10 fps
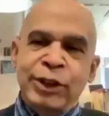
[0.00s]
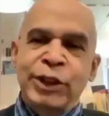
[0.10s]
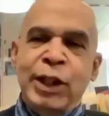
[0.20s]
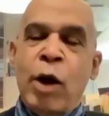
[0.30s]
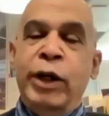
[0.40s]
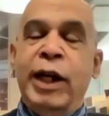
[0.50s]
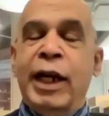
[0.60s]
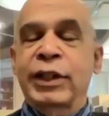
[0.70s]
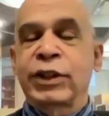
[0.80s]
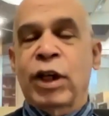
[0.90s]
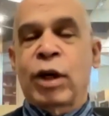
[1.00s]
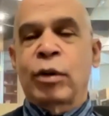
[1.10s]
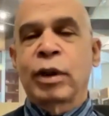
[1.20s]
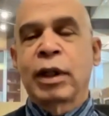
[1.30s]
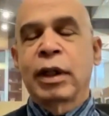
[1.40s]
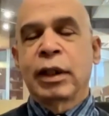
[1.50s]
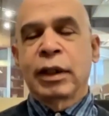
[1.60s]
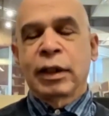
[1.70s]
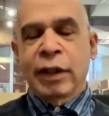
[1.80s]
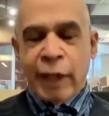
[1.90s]
the ship. Okay, so
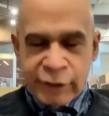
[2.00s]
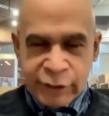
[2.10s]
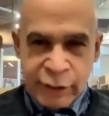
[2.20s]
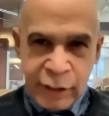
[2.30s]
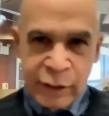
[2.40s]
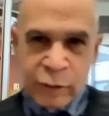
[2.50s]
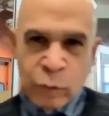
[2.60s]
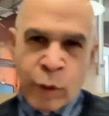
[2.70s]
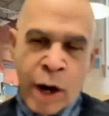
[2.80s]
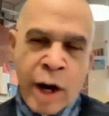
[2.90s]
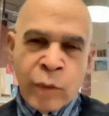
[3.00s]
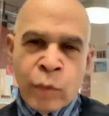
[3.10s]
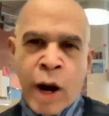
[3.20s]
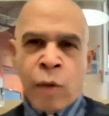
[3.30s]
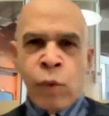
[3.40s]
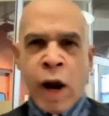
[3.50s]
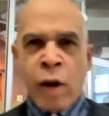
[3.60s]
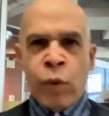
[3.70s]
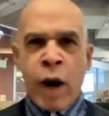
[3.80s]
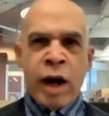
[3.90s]
let's see where
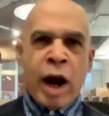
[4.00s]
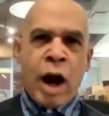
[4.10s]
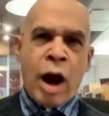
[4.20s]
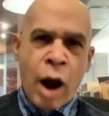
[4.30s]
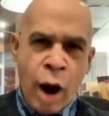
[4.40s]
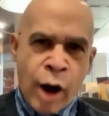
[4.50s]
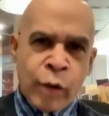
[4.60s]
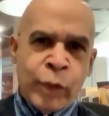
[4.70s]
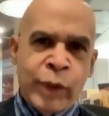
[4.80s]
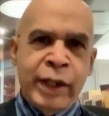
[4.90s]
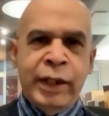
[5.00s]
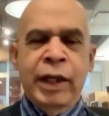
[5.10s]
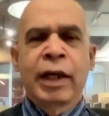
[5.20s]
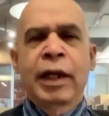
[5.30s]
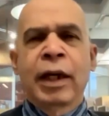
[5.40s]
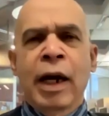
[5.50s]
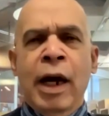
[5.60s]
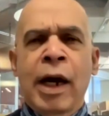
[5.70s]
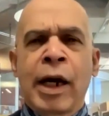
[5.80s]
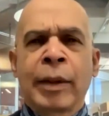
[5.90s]
are we?
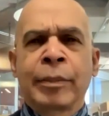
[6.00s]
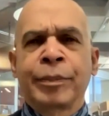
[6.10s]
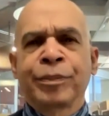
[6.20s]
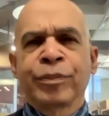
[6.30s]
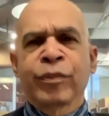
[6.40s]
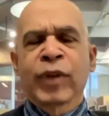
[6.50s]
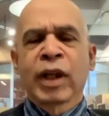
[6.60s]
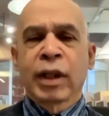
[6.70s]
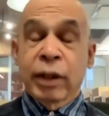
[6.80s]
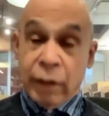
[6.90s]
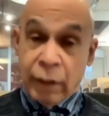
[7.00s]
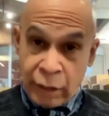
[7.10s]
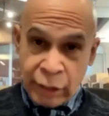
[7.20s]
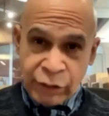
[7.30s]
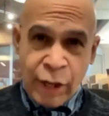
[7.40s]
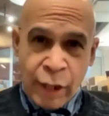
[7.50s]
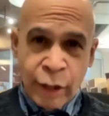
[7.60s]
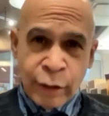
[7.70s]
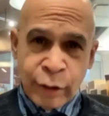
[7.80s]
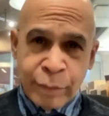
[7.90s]
Let's talk
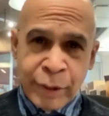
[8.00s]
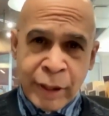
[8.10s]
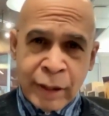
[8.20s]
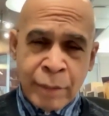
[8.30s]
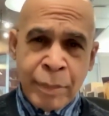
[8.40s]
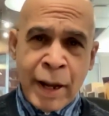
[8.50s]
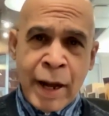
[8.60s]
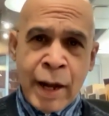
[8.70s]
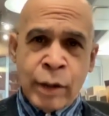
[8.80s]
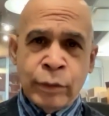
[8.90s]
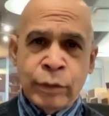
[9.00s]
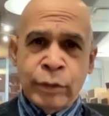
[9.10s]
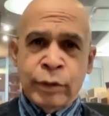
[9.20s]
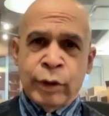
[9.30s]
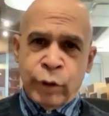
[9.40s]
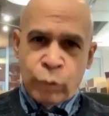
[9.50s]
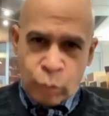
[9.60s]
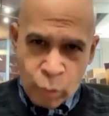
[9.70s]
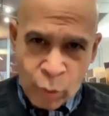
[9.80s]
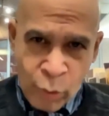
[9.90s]
a little bit about the
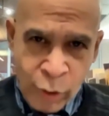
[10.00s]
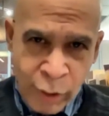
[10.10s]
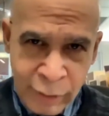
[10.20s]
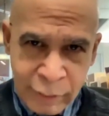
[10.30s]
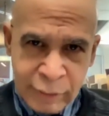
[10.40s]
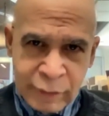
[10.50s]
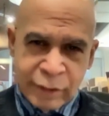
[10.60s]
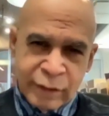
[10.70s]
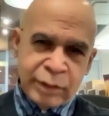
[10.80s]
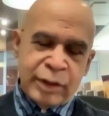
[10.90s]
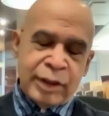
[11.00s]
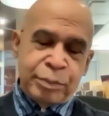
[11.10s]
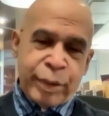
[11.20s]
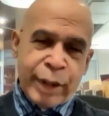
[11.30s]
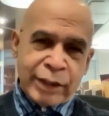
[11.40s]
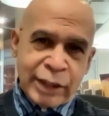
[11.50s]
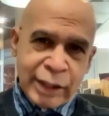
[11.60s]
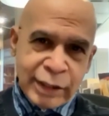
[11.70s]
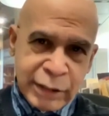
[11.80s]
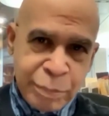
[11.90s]
war. The
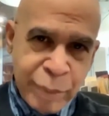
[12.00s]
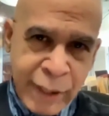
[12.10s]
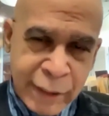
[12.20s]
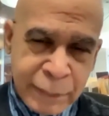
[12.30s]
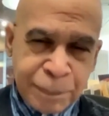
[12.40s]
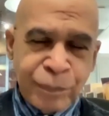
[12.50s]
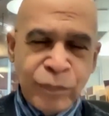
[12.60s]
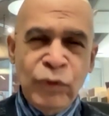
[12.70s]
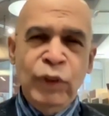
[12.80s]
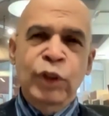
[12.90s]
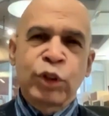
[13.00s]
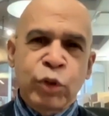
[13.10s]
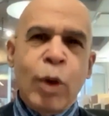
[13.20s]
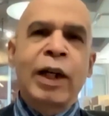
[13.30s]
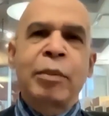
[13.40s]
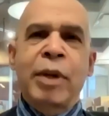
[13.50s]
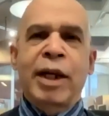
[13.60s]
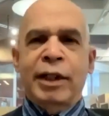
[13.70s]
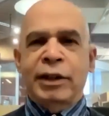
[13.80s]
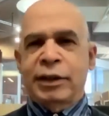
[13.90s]
president spent 20
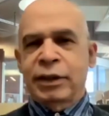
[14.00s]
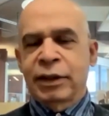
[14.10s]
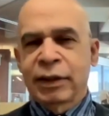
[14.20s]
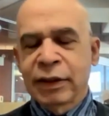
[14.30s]
minutes